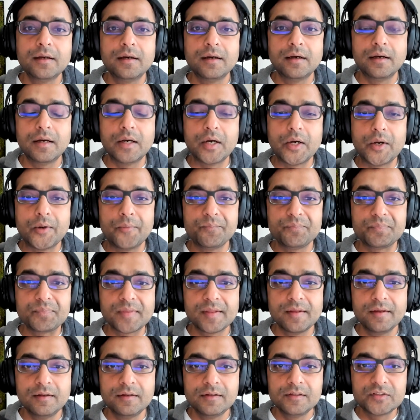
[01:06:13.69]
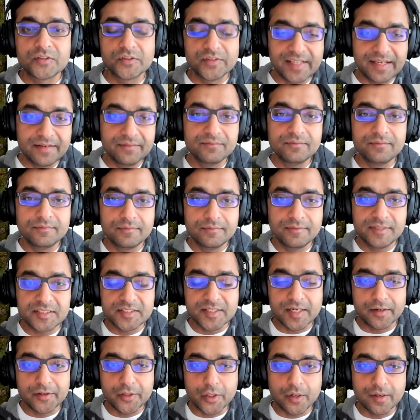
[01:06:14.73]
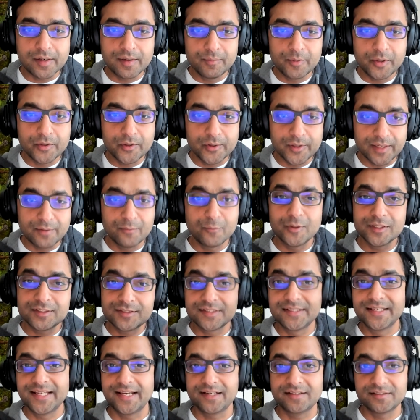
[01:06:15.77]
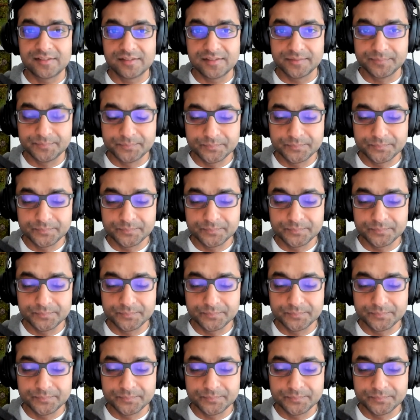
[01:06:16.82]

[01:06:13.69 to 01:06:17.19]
Uh, so then we start talking about, okay, what's next?